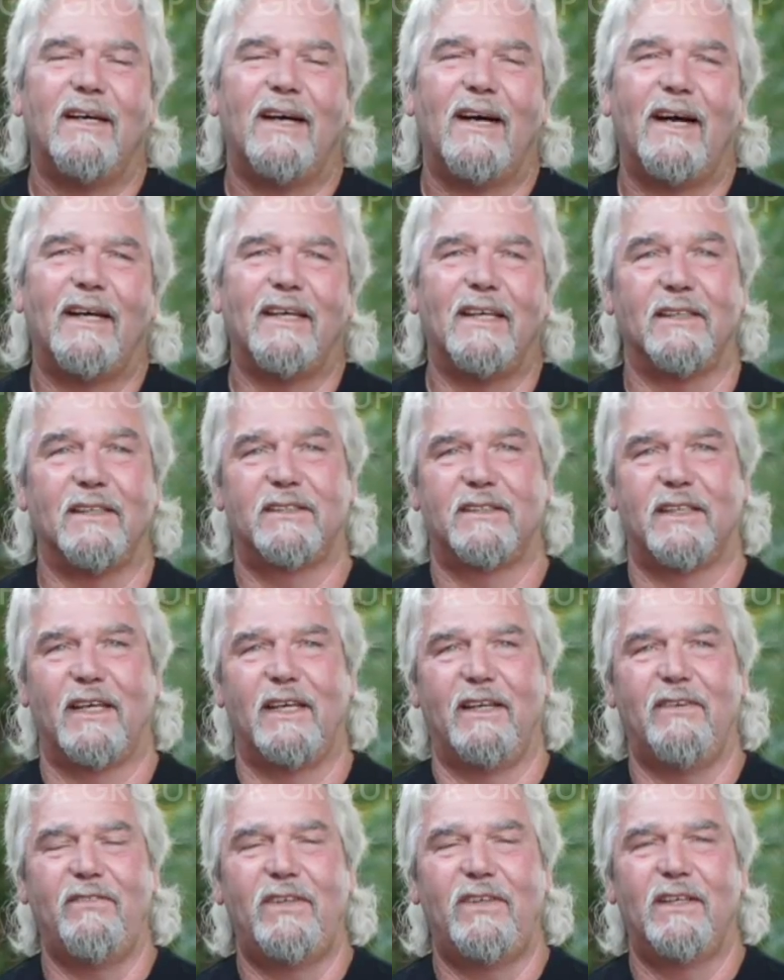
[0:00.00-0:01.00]
I get
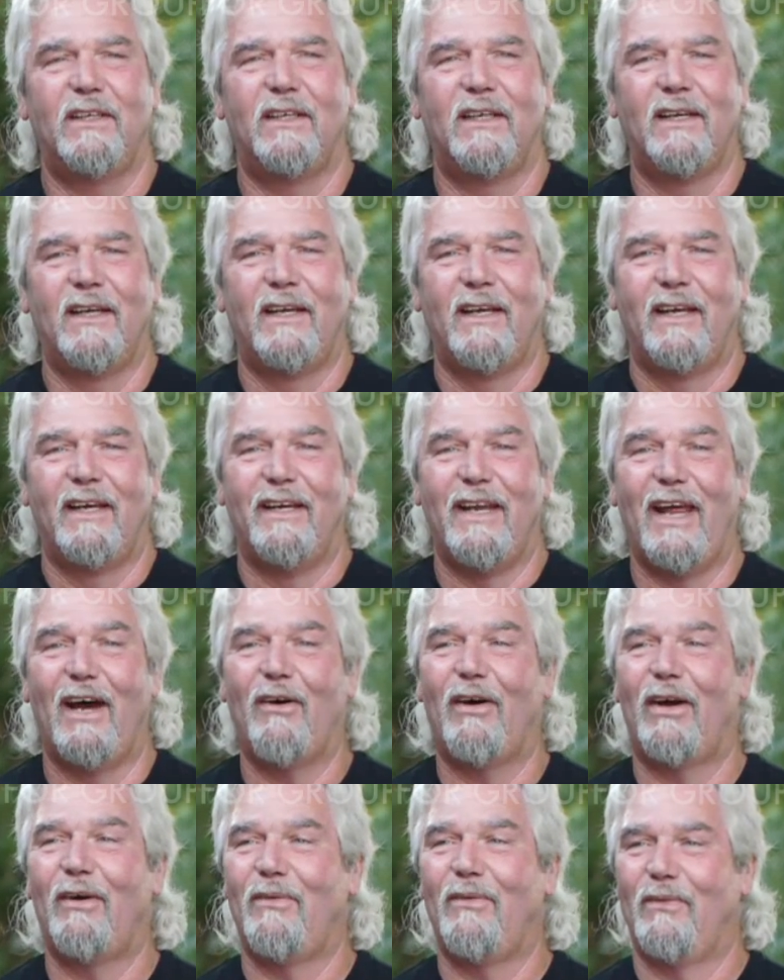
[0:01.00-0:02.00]
saved.
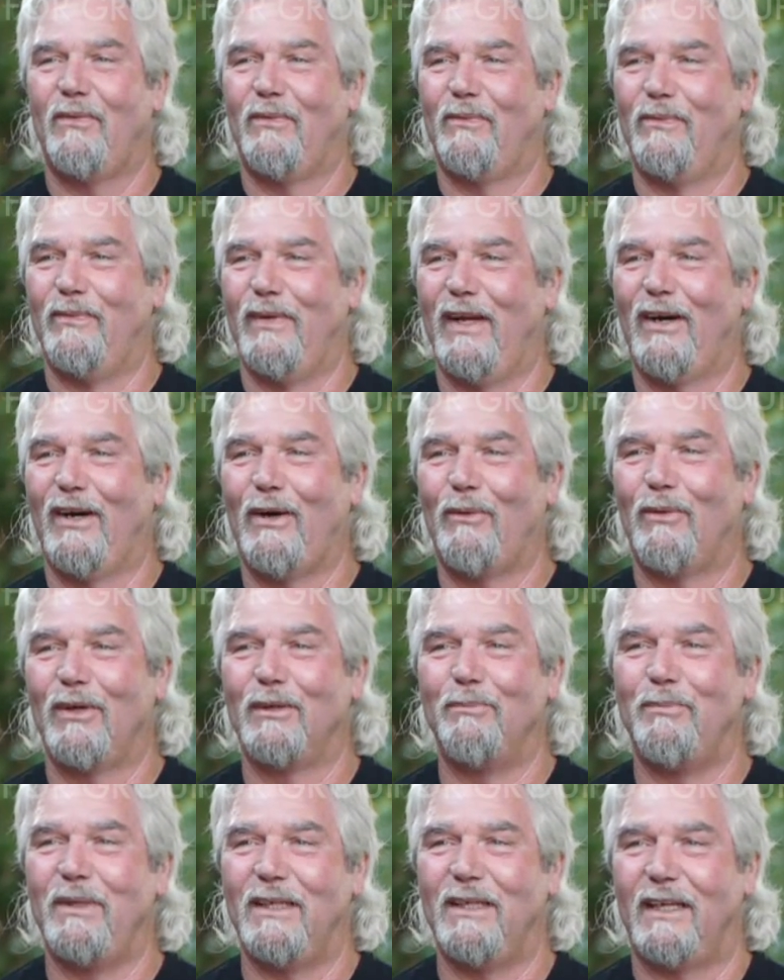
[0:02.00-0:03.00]
Now I want
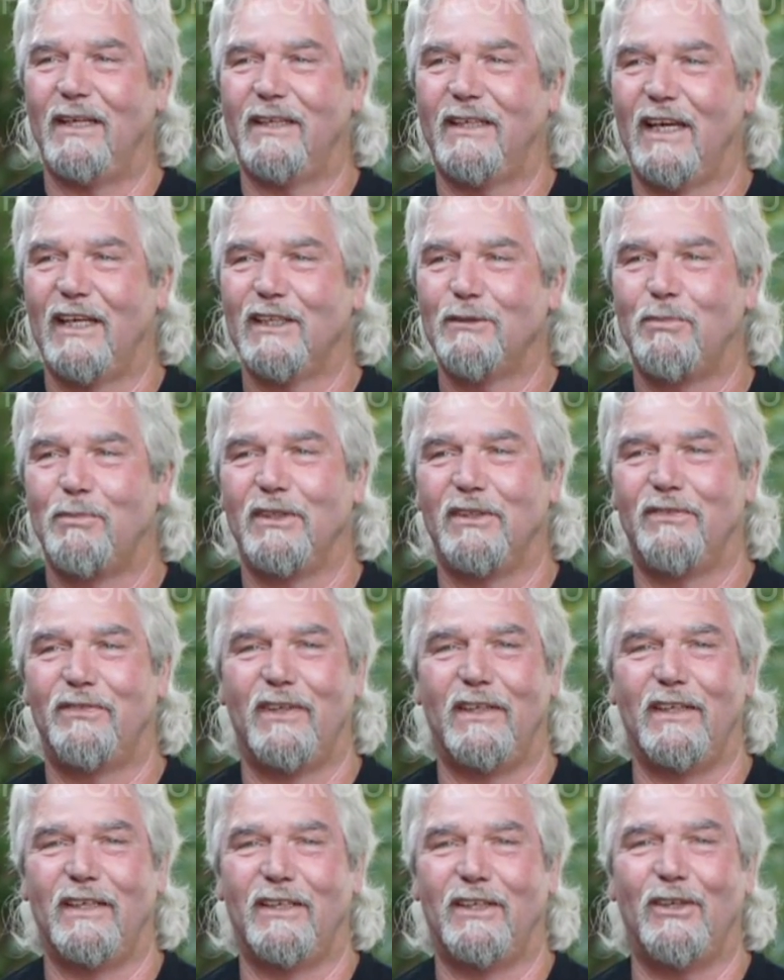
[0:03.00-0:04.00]
to be like Casper the
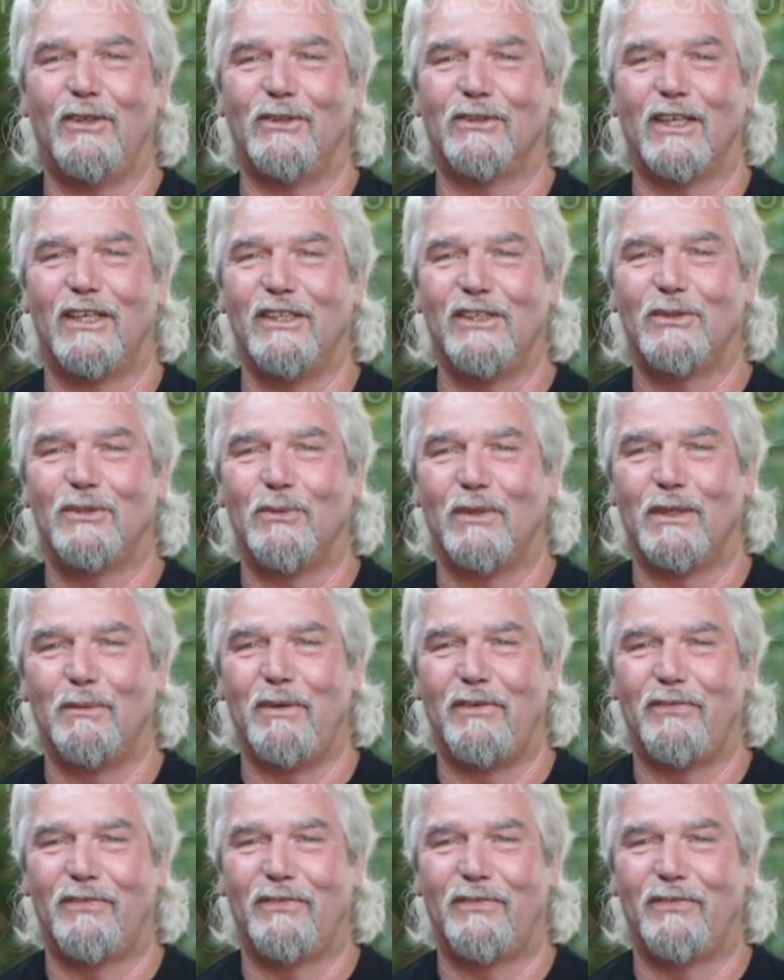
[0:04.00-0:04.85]
Friendly Ghost. I just want to be